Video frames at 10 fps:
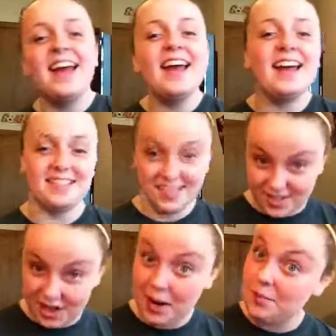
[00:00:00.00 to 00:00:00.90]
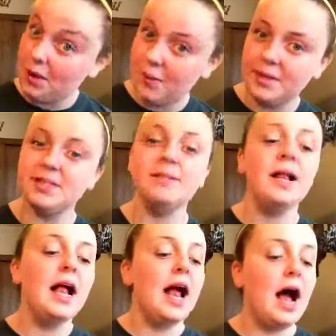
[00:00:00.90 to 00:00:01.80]
it's the chair, I promise.
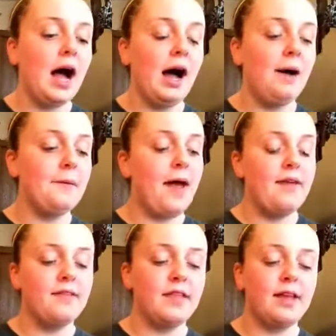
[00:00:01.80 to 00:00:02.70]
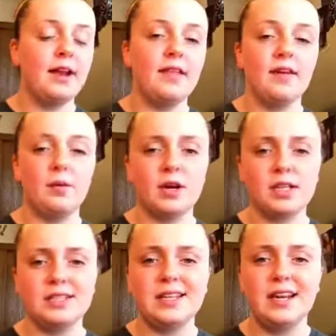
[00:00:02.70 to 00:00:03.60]
Um, and then I think we're going
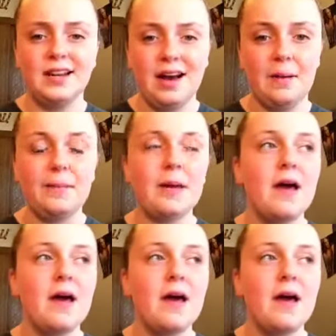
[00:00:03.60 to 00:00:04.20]
to set it up.